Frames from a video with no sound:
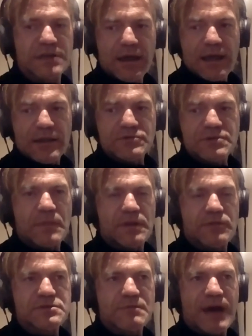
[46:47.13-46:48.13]
Uh,
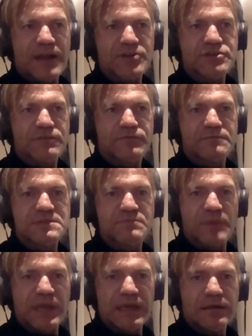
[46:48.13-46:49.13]
there, was a, there was a
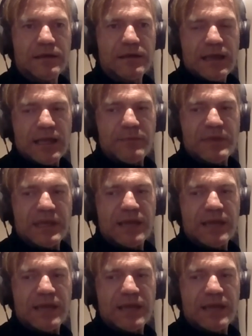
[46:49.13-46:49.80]
manager from Spain.